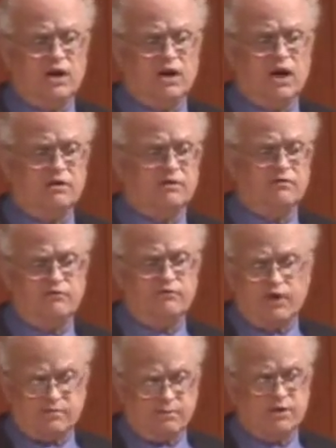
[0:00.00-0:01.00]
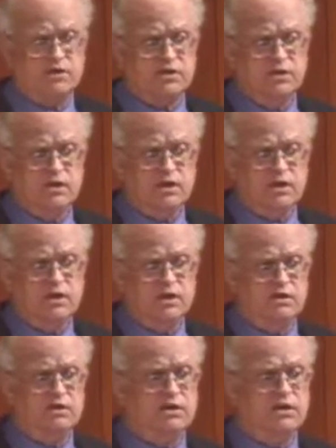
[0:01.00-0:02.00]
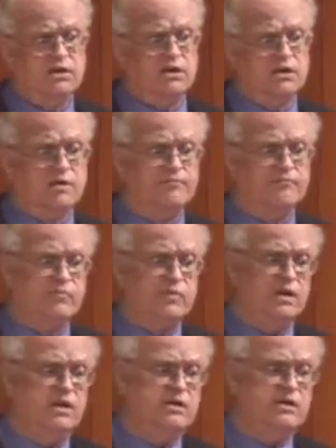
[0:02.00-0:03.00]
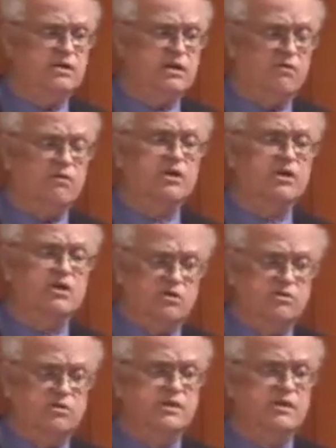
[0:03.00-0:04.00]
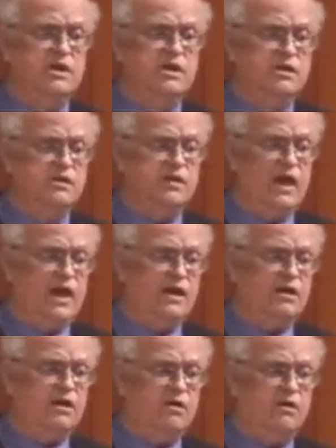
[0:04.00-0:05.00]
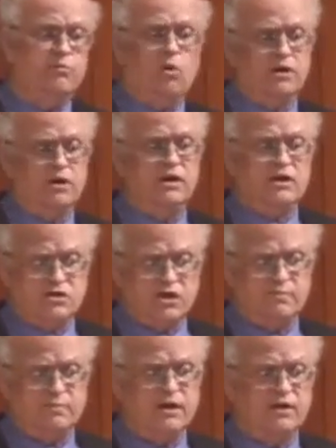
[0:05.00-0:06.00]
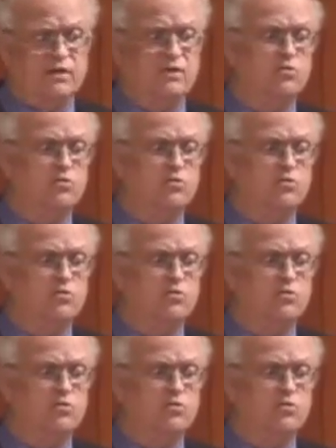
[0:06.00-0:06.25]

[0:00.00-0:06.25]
dollars of investment in, um, in current codes that are important, not just because of the